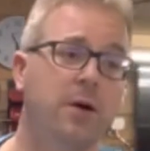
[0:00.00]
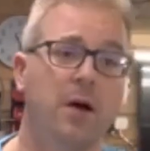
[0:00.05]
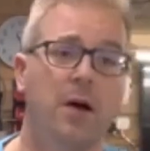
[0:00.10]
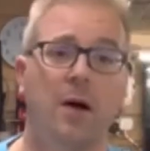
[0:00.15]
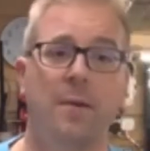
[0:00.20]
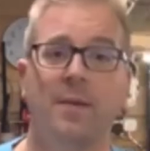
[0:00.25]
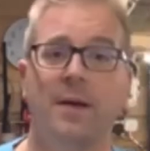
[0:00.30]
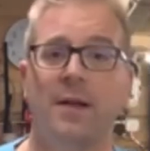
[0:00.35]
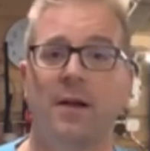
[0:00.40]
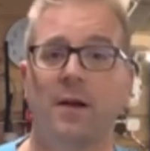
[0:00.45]

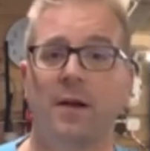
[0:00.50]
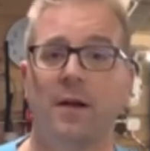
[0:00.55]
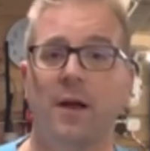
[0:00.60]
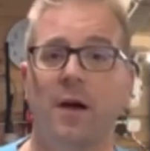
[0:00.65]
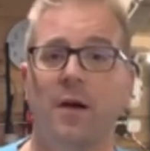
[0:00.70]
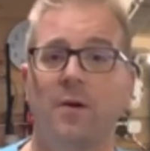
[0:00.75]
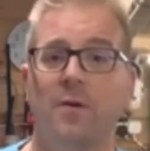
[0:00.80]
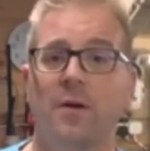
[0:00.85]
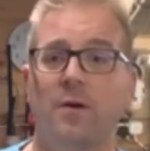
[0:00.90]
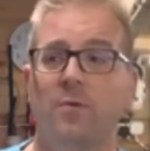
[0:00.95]
I mean, I know
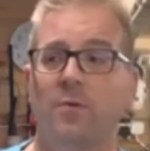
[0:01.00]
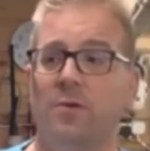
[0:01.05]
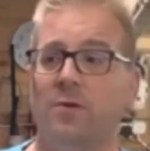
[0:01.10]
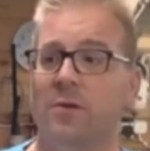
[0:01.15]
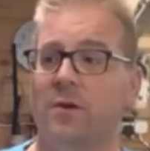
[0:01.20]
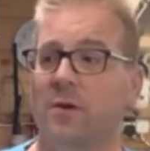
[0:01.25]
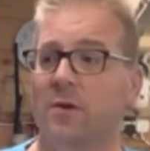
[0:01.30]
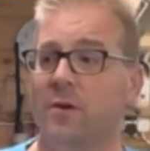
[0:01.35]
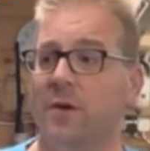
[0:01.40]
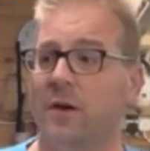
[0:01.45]
it
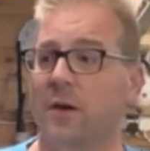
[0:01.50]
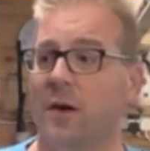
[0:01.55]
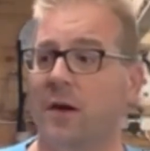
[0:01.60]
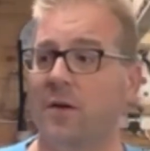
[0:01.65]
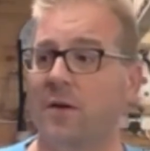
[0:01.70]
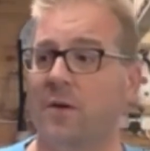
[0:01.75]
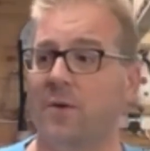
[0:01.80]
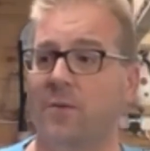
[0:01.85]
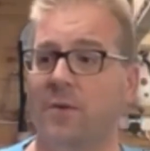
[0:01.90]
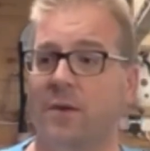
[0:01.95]
wasn't long ago
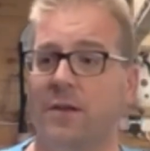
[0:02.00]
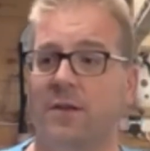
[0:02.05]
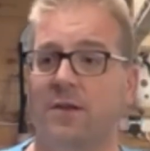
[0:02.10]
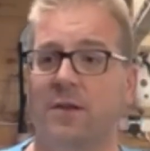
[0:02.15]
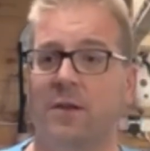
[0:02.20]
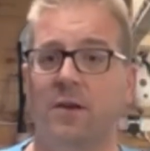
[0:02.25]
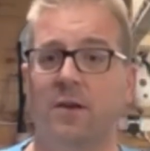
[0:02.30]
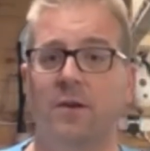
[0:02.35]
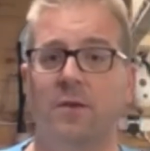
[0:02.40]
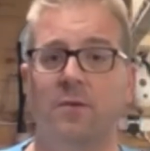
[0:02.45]
that we
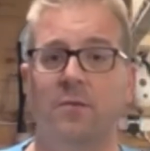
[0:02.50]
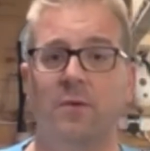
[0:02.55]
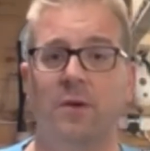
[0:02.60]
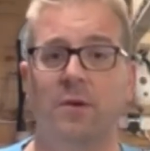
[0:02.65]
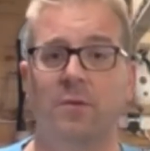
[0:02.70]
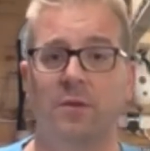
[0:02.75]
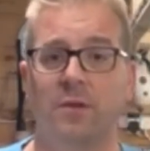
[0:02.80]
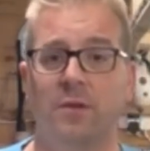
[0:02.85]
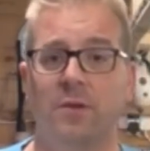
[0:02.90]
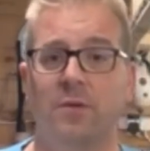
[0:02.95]
start we
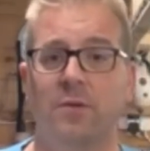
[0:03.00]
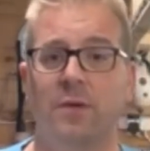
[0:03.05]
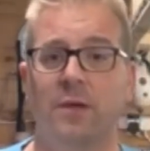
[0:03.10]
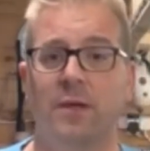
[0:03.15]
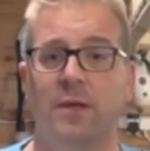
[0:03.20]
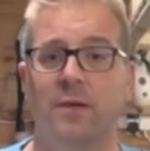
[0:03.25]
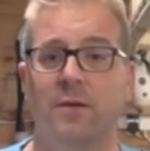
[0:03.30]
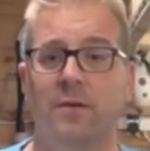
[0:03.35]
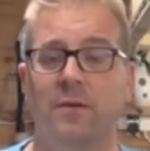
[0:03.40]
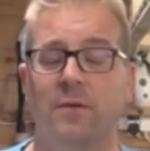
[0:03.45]
were
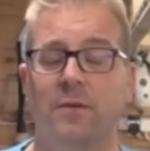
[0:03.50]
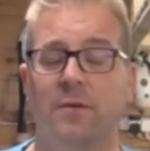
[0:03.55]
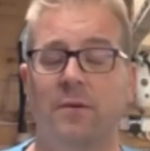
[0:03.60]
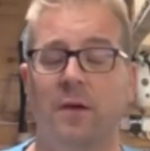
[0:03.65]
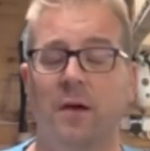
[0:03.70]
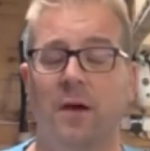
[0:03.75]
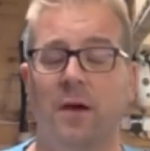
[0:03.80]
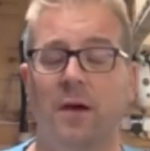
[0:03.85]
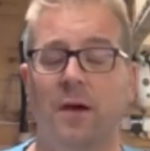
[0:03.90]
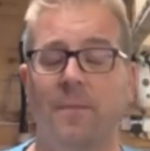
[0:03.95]
talking
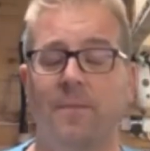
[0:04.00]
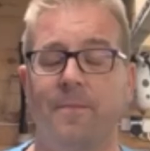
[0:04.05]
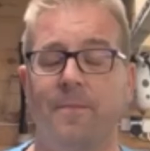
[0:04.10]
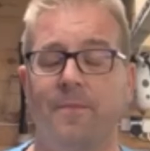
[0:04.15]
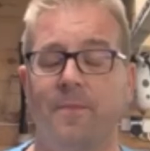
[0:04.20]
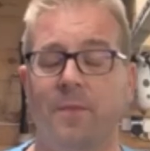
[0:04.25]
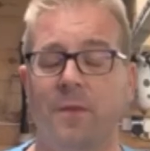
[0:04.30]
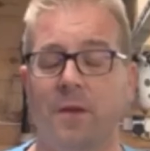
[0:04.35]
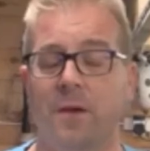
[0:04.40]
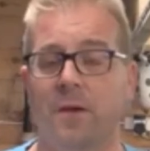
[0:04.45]
um,
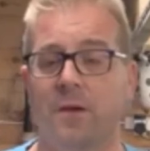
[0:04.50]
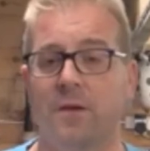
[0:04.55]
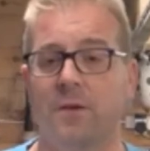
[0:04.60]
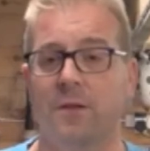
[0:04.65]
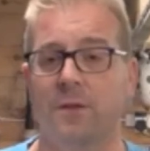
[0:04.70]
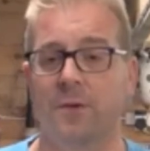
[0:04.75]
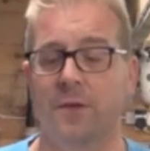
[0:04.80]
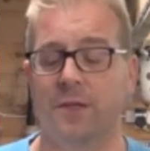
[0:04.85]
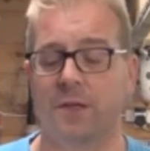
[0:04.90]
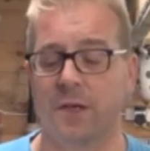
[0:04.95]

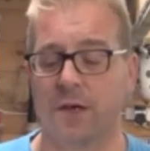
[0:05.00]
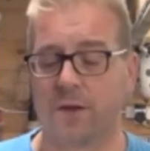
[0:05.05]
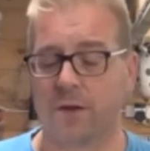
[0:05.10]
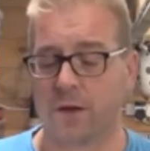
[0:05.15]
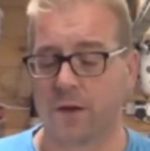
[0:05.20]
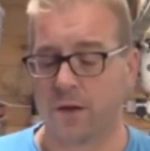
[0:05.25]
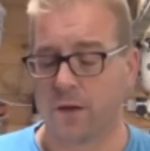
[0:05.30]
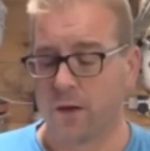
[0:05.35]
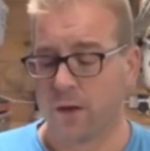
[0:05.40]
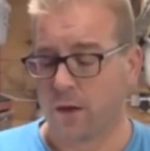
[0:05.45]
to each
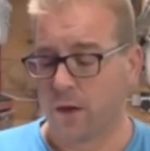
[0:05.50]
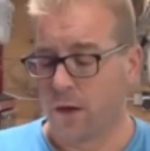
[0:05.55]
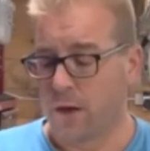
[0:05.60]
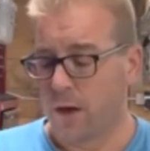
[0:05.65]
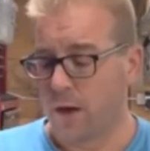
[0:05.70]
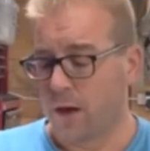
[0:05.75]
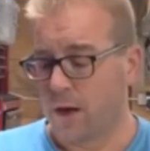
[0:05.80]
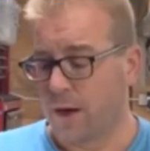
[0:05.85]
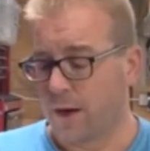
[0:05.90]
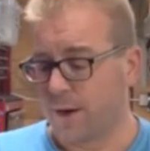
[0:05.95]
other.
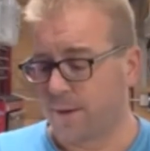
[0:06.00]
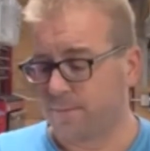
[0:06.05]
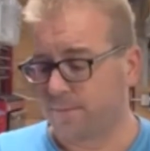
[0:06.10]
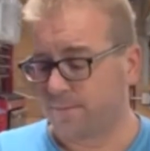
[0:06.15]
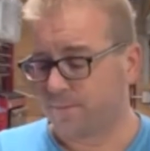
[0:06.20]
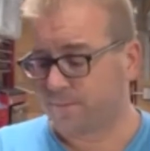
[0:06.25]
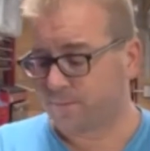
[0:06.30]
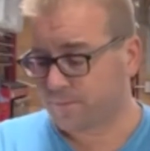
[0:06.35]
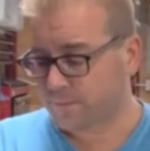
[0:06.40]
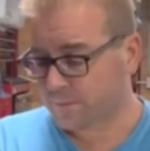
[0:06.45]

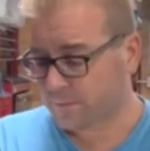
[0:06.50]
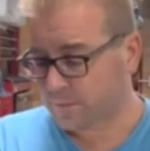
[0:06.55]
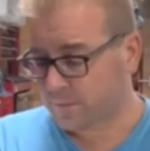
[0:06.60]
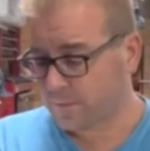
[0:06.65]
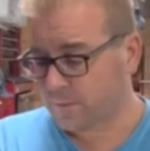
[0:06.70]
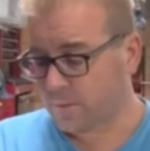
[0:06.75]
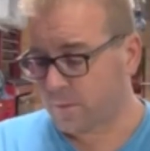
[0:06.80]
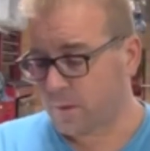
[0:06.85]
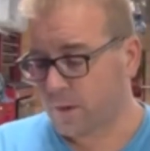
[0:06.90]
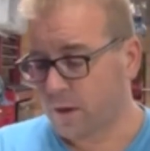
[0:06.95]
Um,
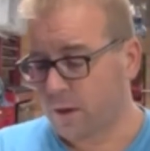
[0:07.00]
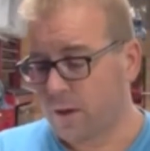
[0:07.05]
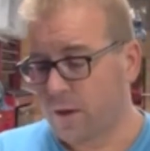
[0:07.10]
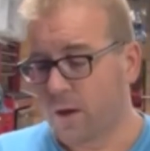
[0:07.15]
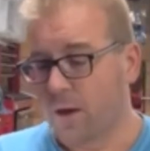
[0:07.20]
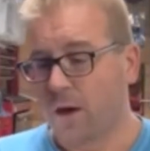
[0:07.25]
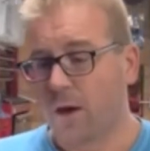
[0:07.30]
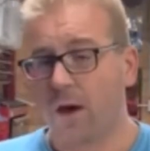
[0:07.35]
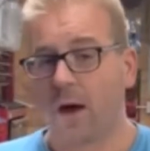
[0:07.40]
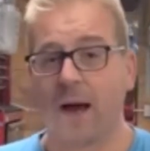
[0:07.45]

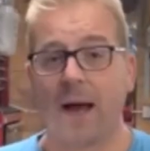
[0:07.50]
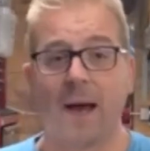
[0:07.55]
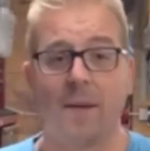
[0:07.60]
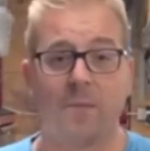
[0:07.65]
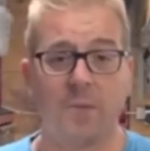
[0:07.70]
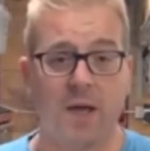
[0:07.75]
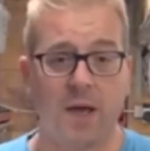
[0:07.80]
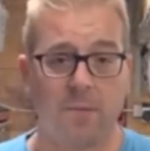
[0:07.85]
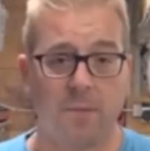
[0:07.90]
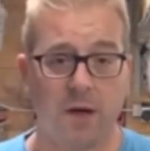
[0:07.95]
I had
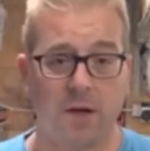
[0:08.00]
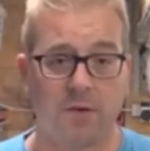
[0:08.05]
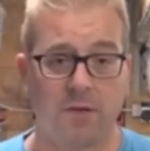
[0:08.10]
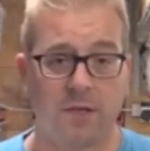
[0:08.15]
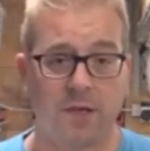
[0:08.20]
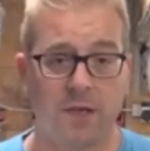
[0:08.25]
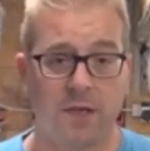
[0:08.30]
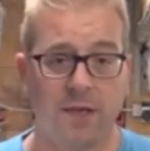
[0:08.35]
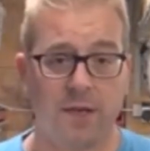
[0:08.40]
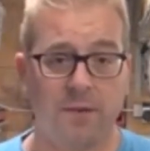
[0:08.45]
my
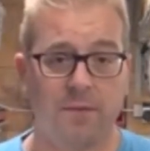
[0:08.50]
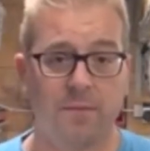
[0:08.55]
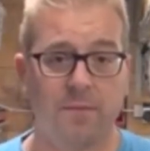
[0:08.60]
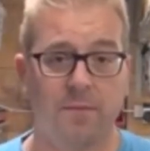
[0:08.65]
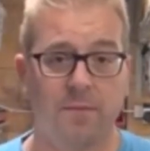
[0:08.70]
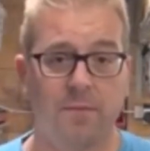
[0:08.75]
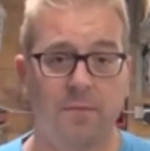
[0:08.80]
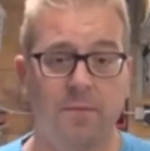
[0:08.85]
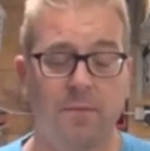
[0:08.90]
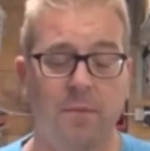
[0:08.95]
MOT,
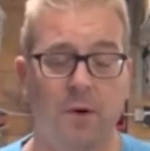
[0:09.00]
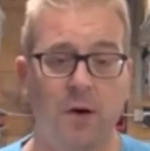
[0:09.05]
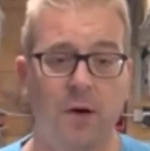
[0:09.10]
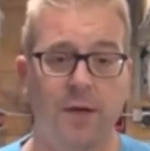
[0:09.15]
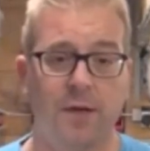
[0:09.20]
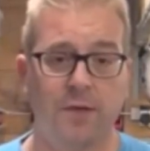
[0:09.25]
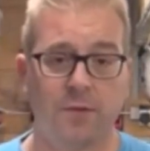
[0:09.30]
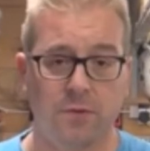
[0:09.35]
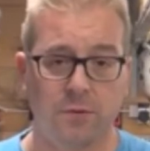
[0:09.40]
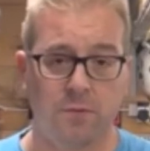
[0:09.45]

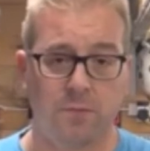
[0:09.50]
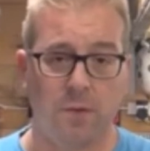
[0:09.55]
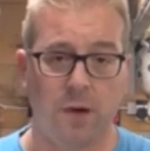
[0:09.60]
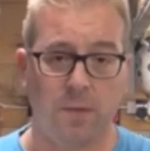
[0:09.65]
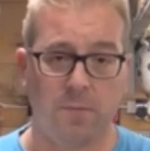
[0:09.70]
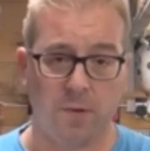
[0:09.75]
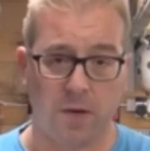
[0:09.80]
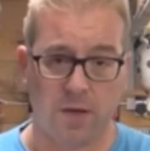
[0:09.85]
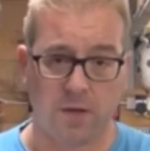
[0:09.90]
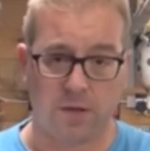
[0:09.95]
my, my
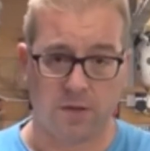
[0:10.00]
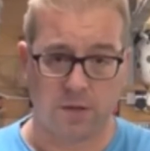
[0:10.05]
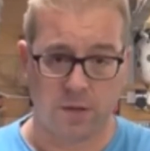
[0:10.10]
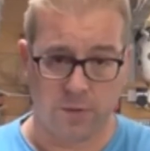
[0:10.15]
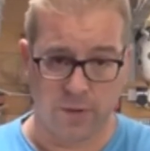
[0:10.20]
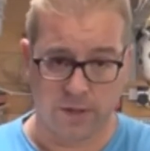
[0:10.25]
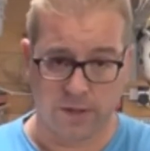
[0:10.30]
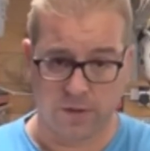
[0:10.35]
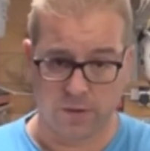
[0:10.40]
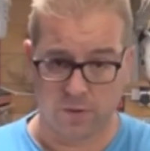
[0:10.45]
personal
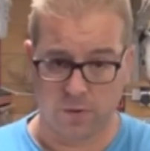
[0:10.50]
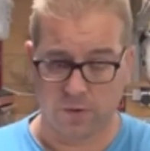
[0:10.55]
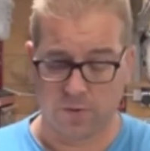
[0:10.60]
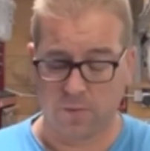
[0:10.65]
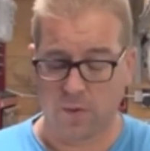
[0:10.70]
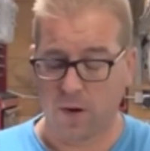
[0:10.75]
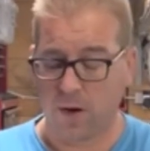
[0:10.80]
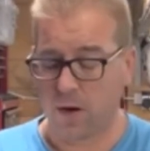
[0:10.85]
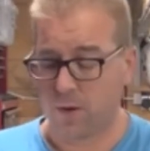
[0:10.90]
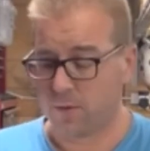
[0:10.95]
exhaust
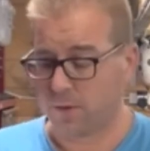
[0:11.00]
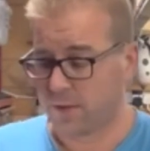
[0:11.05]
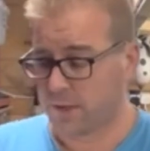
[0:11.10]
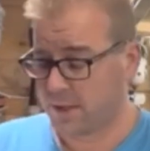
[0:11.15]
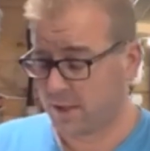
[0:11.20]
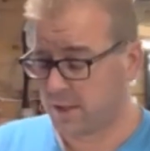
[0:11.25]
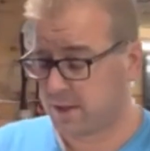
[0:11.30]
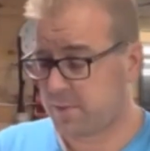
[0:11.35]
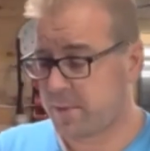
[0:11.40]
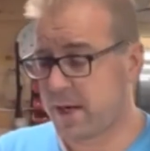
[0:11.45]
pipe was
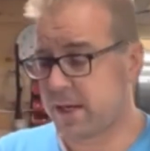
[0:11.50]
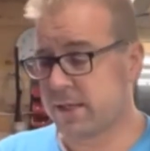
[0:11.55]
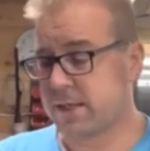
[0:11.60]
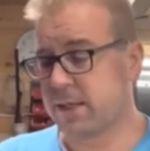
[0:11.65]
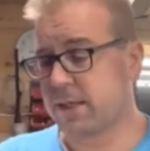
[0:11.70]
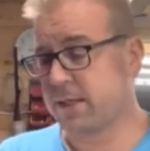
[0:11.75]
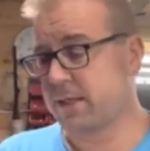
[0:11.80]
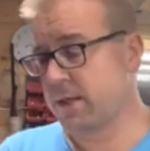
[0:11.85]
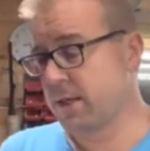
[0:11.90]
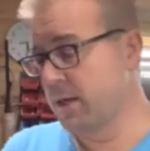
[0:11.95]
inspected.